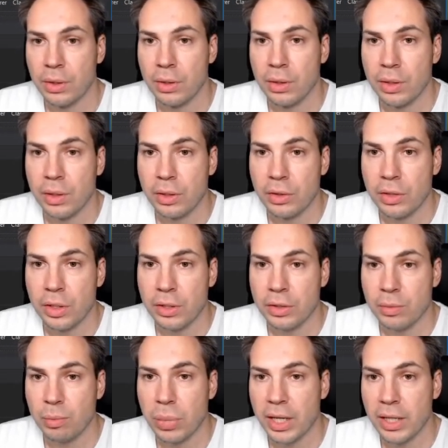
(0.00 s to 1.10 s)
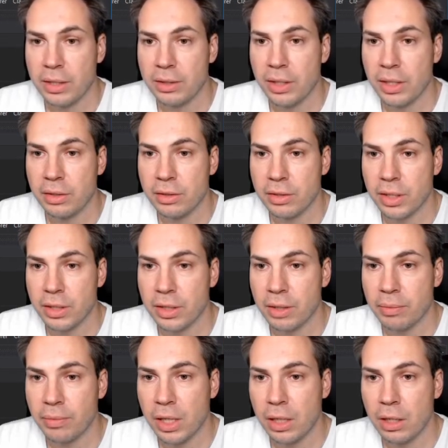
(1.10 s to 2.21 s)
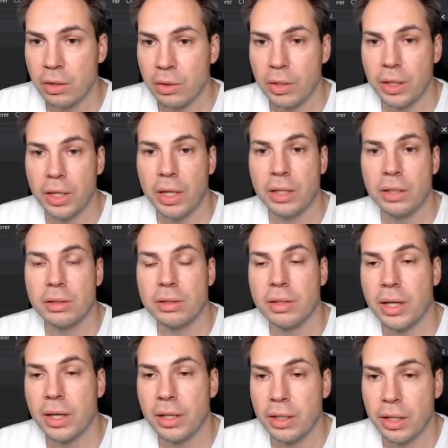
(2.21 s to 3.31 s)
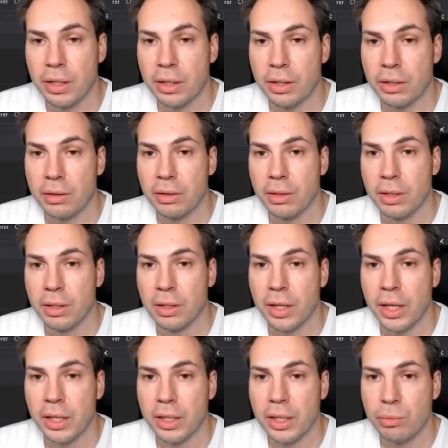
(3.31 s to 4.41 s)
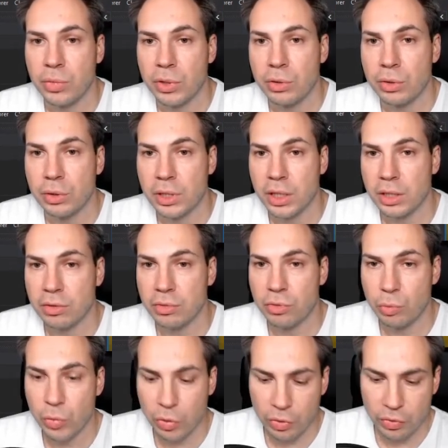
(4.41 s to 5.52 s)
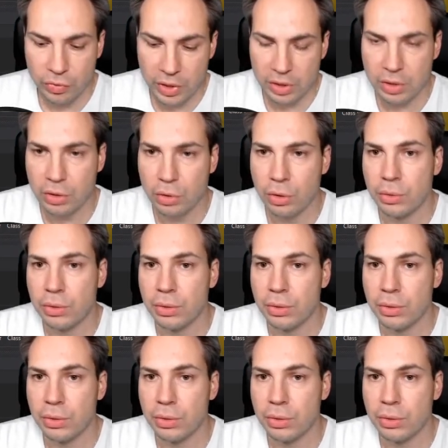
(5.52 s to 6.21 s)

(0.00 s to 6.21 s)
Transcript: just place the in startup value inside here, and then we could just remove this code.